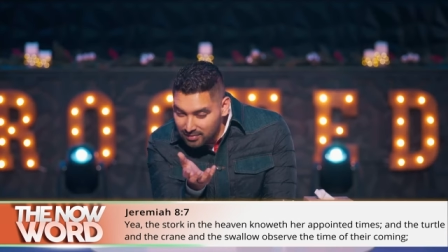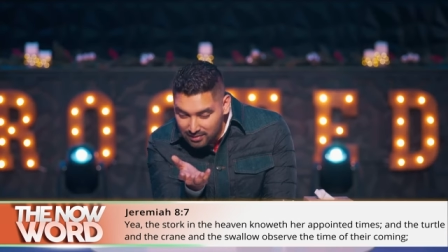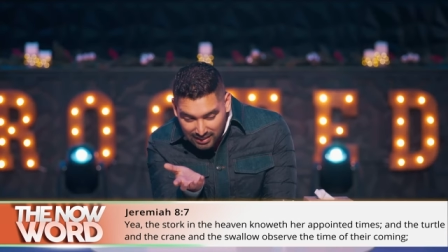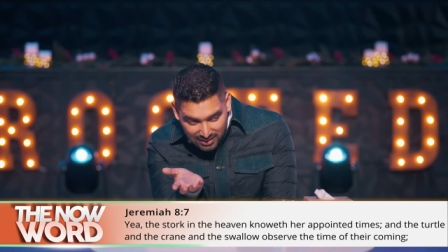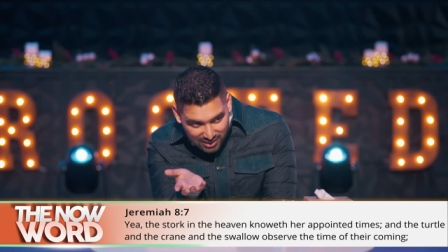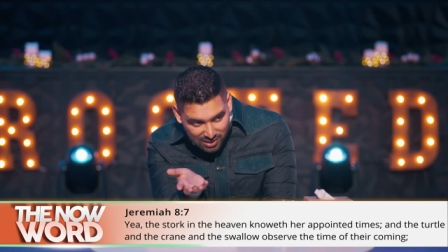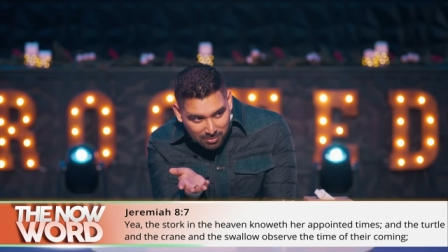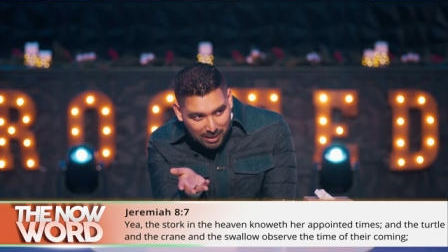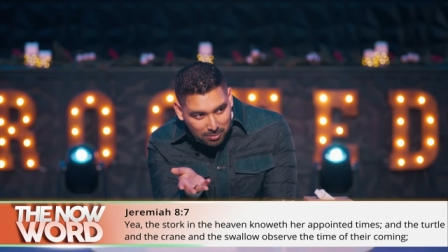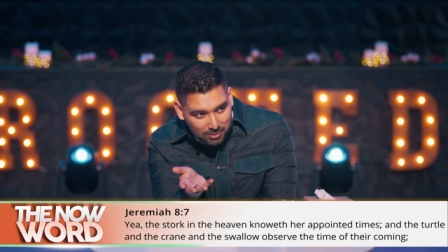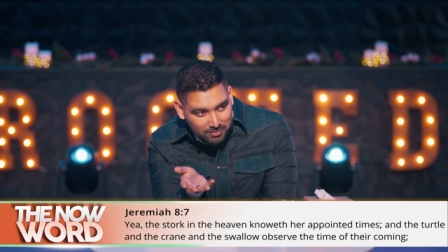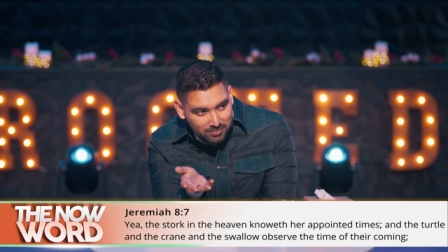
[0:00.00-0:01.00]
That's in your
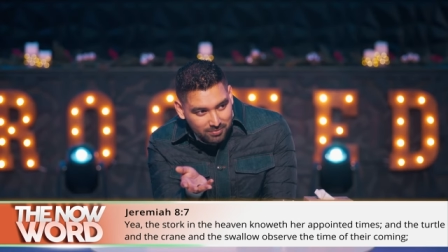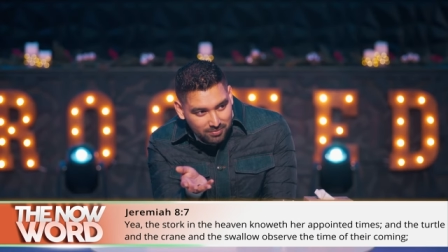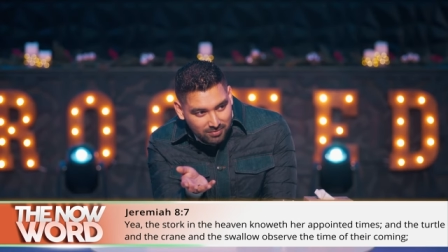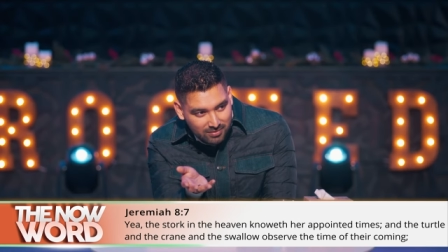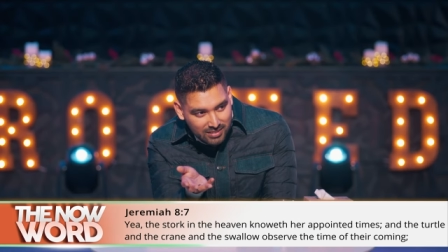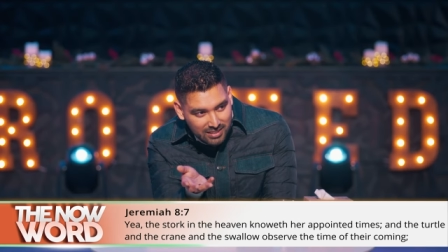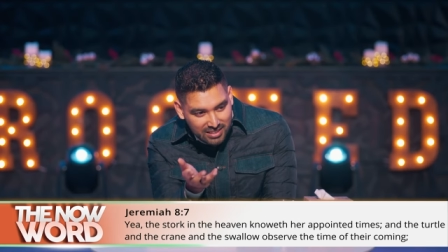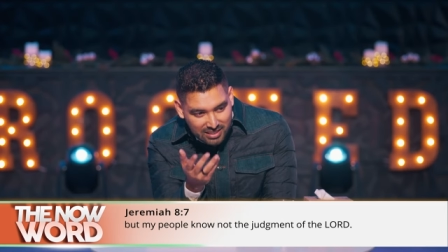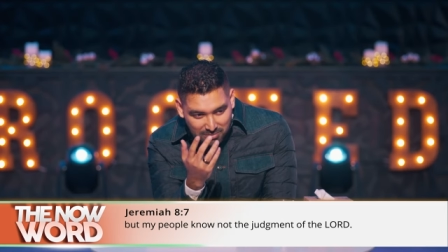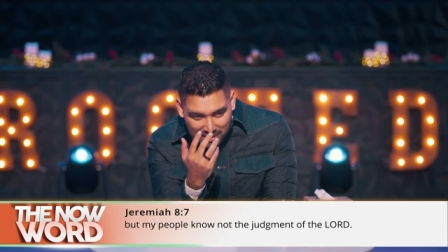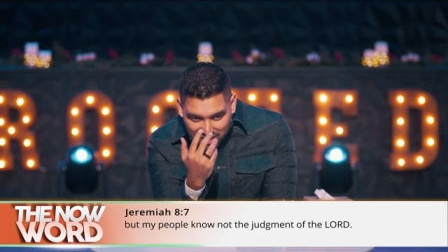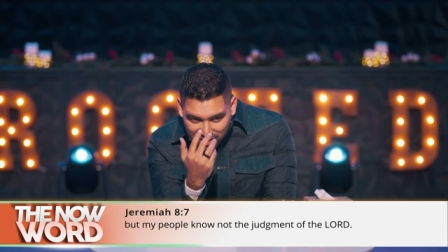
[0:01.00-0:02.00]
Bible. Is that
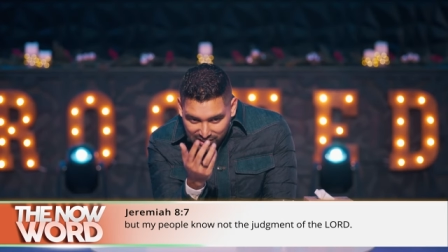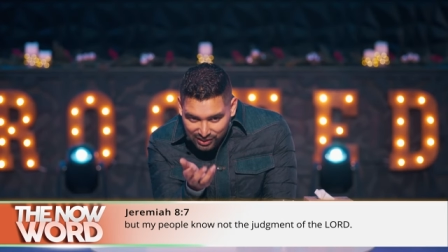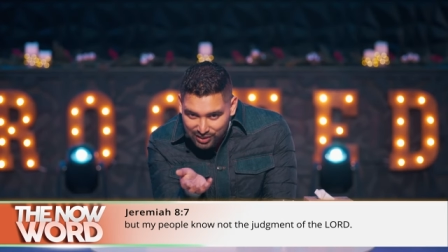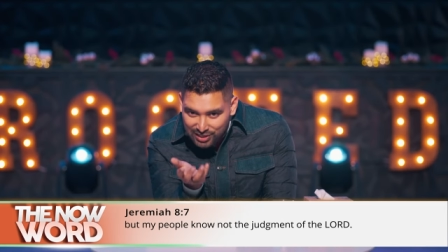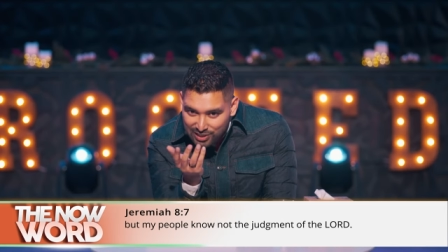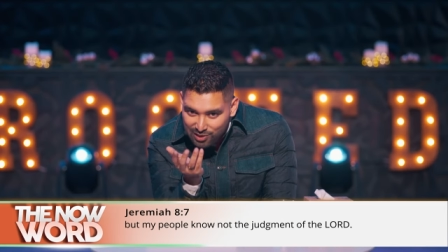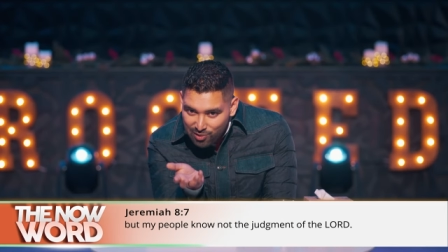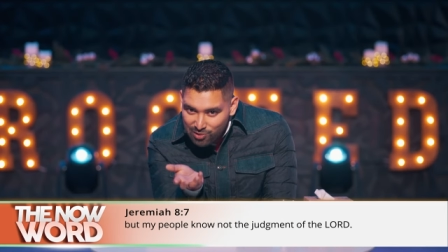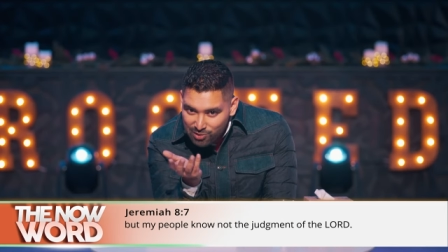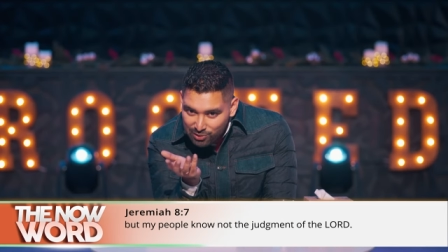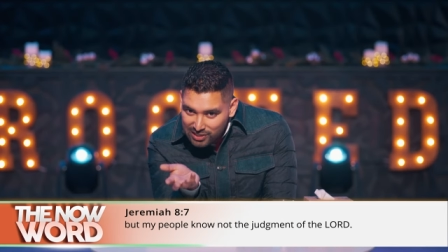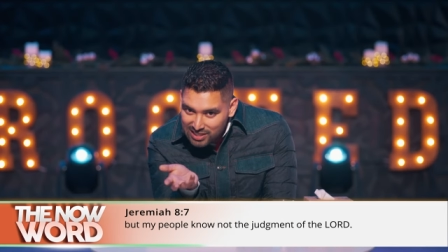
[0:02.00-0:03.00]
My children don't
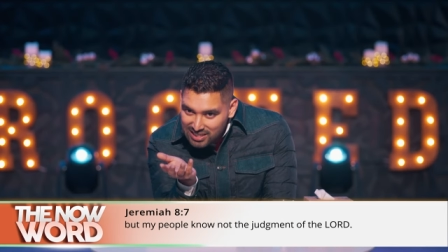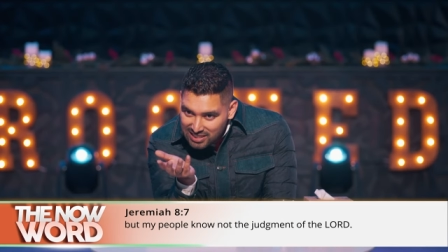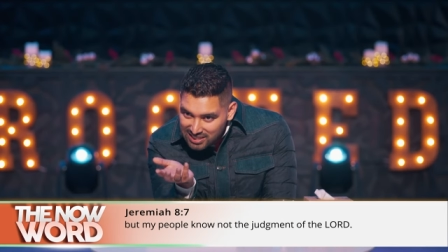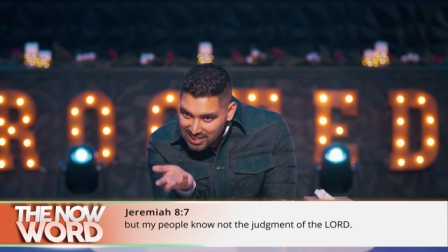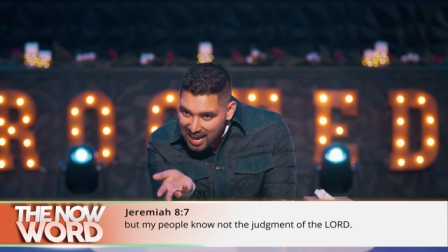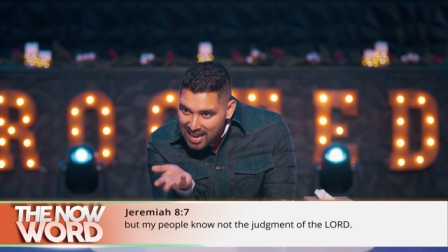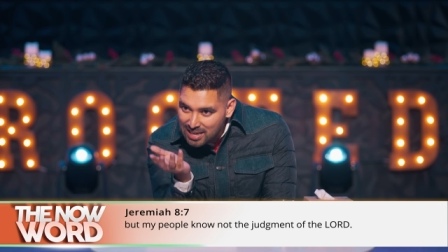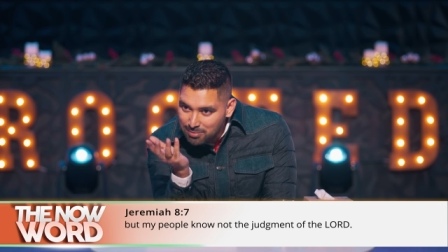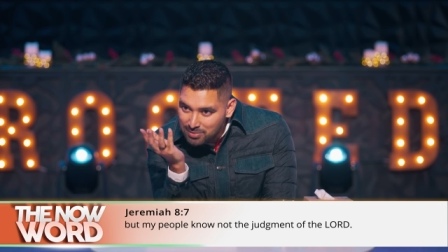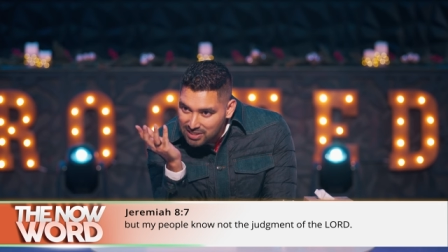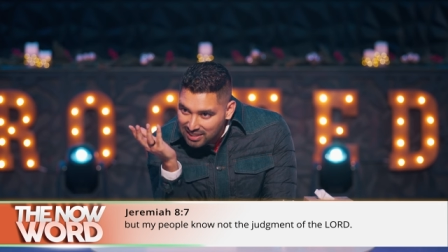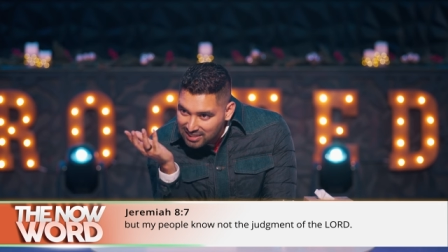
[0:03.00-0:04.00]
know the
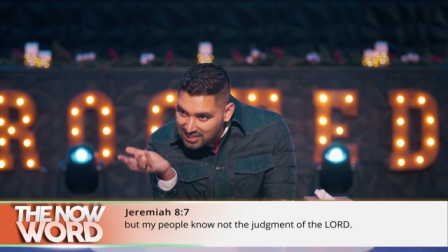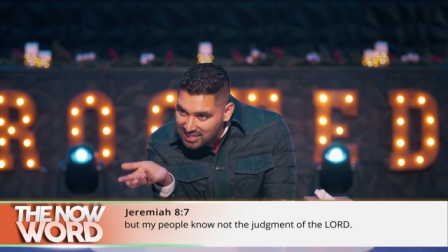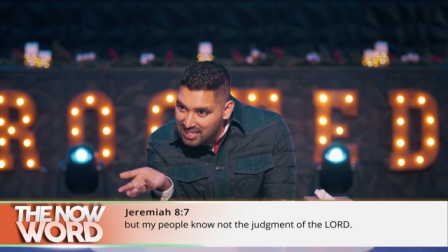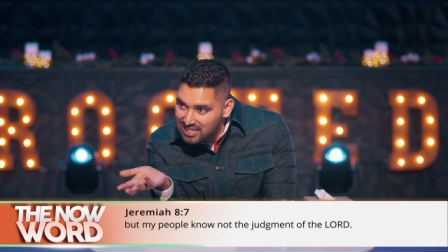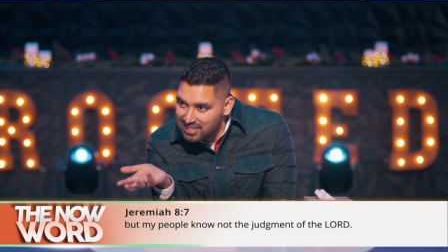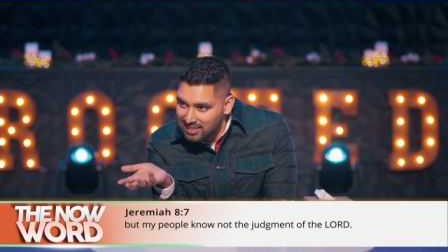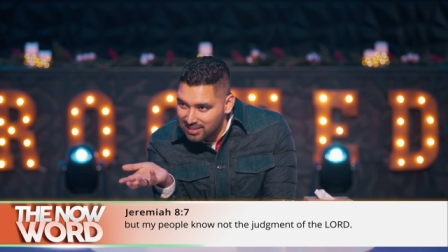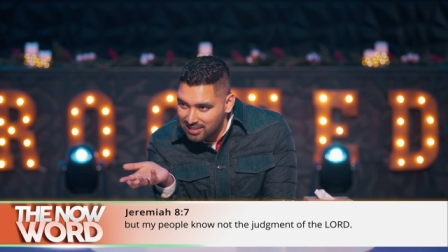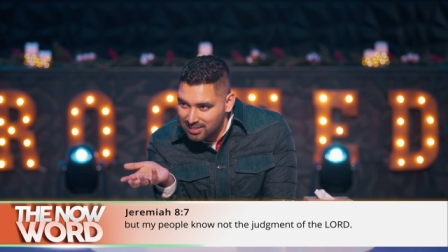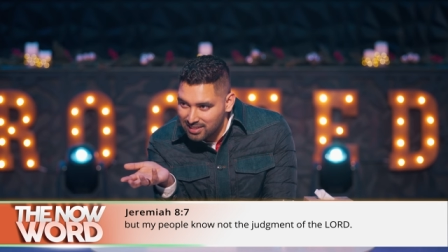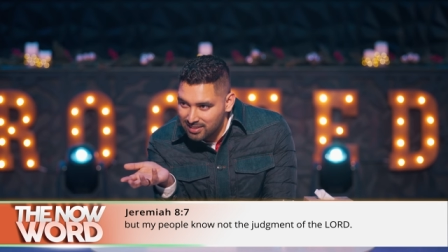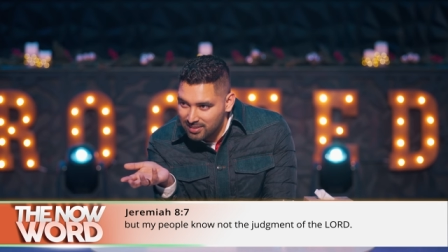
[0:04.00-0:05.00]
times and seasons.